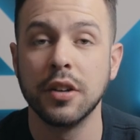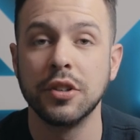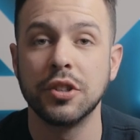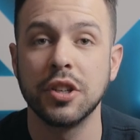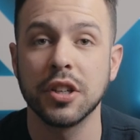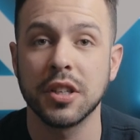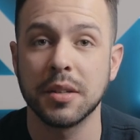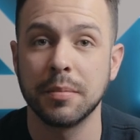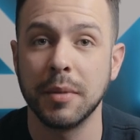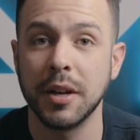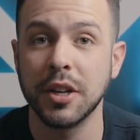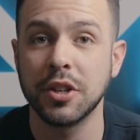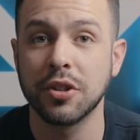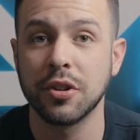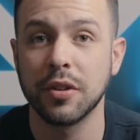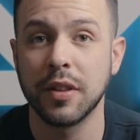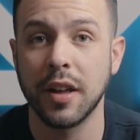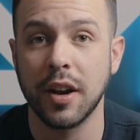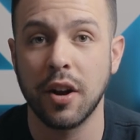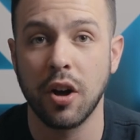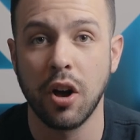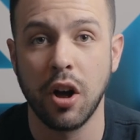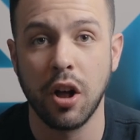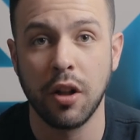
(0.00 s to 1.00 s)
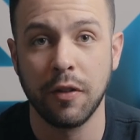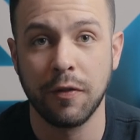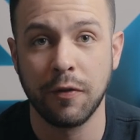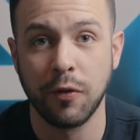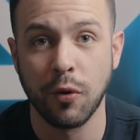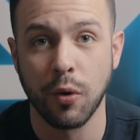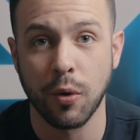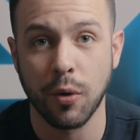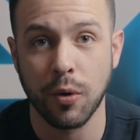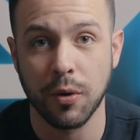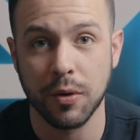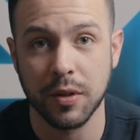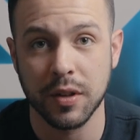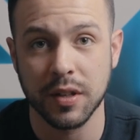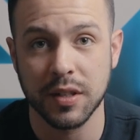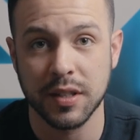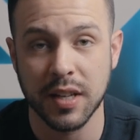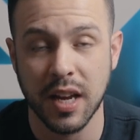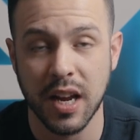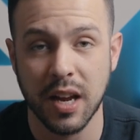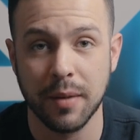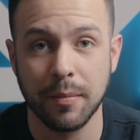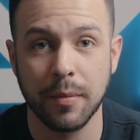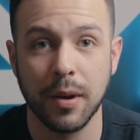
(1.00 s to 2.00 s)
Just make sure that all 4 are the
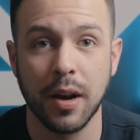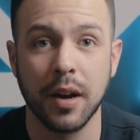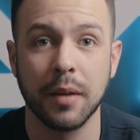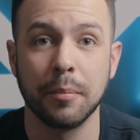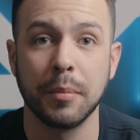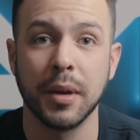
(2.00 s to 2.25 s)
same.